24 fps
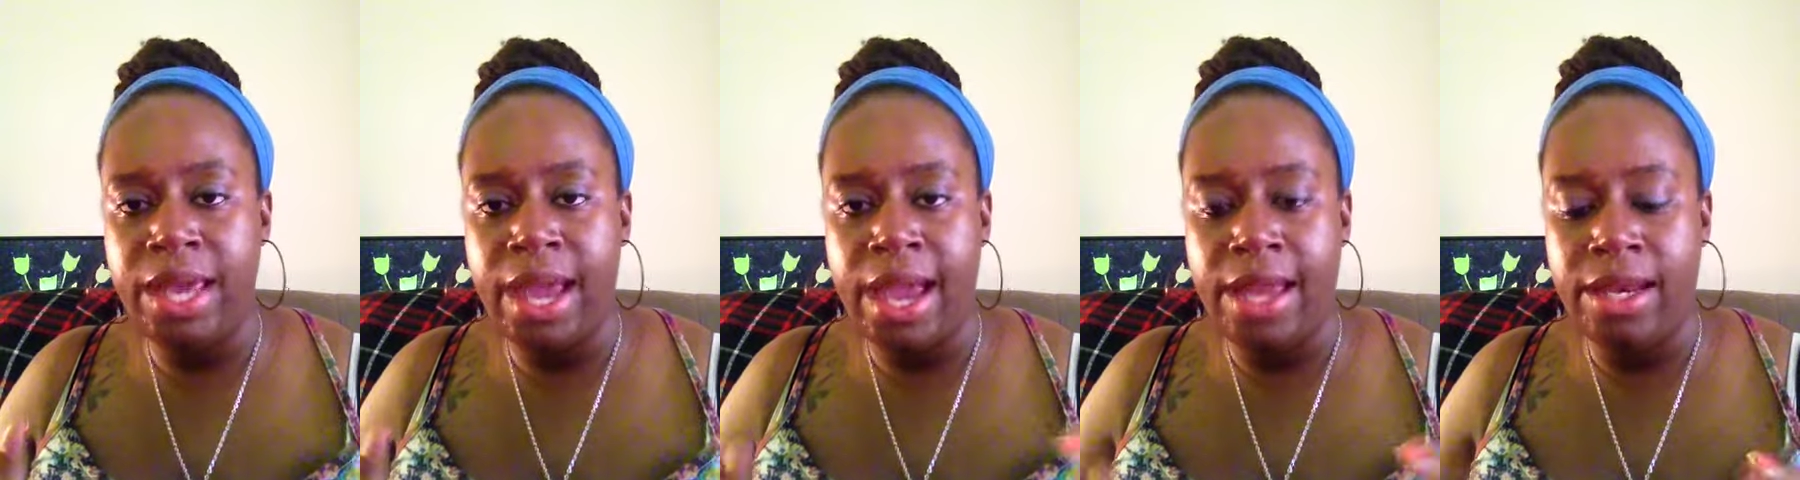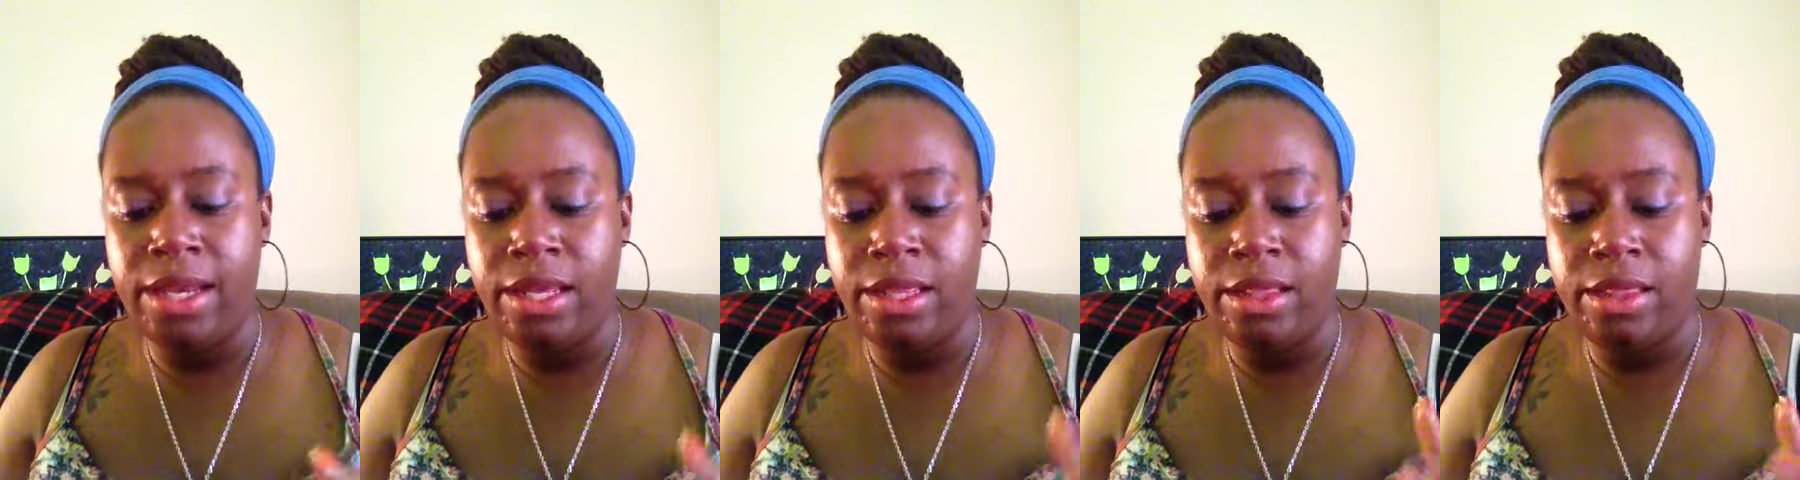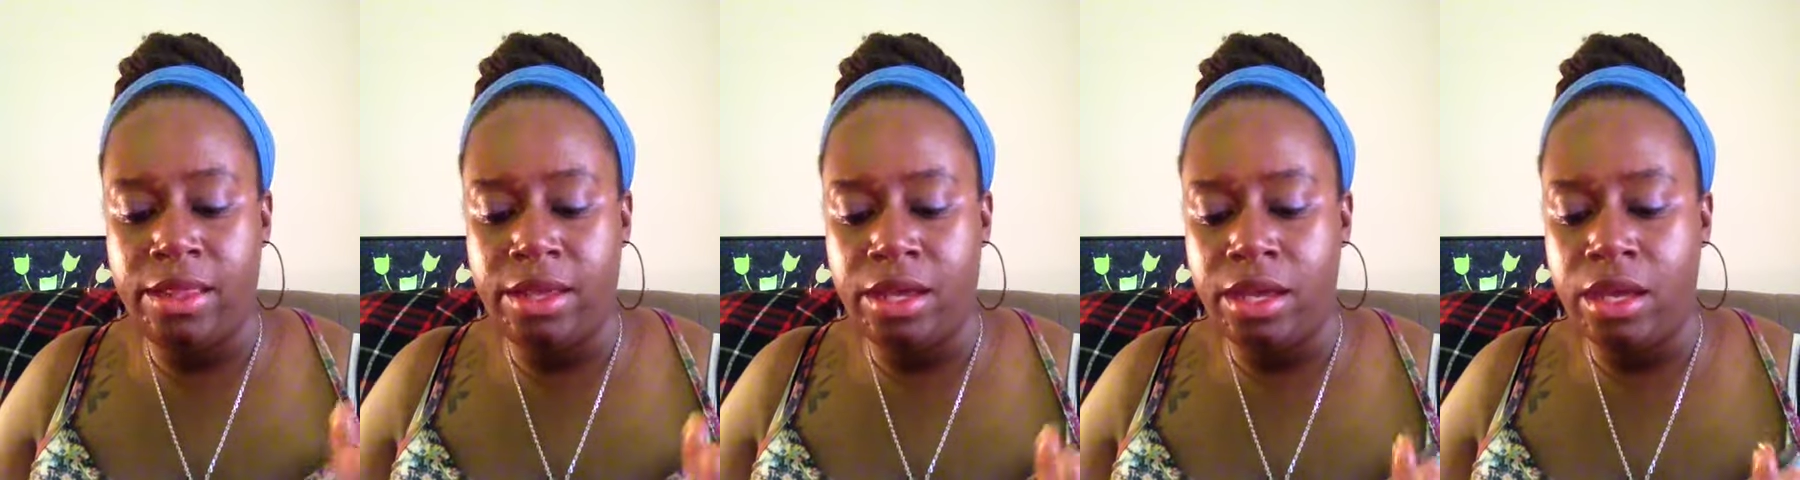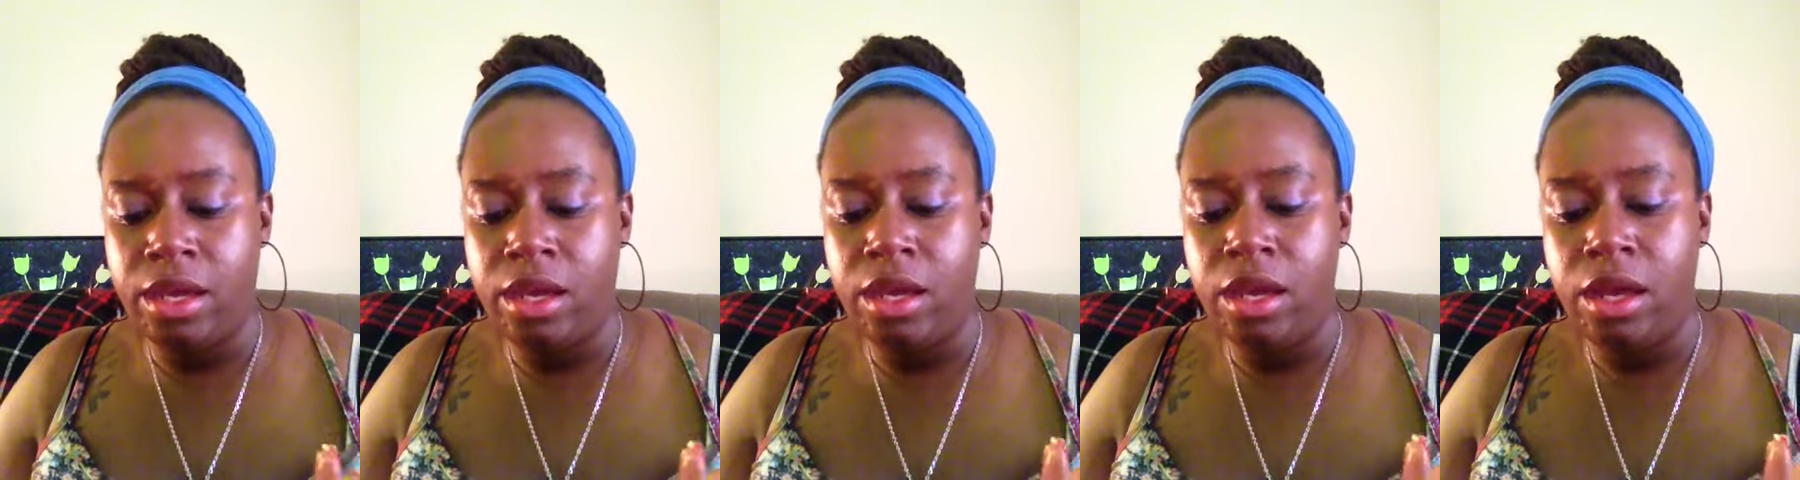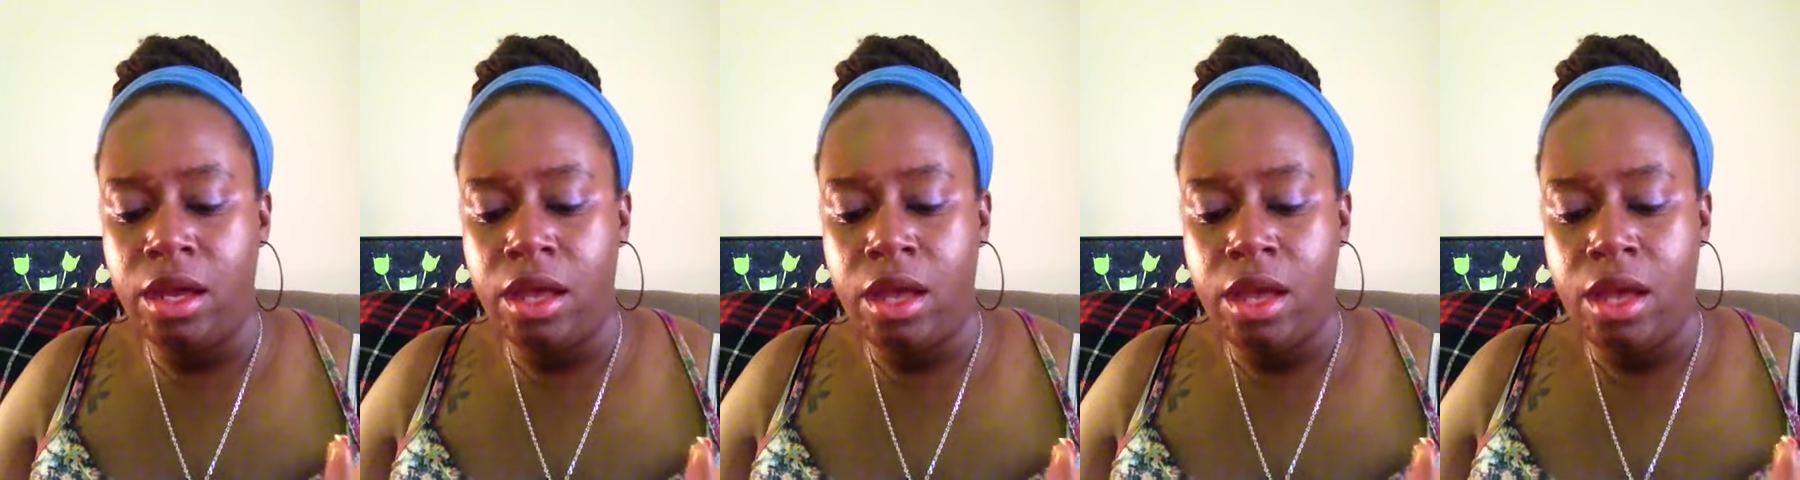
anything.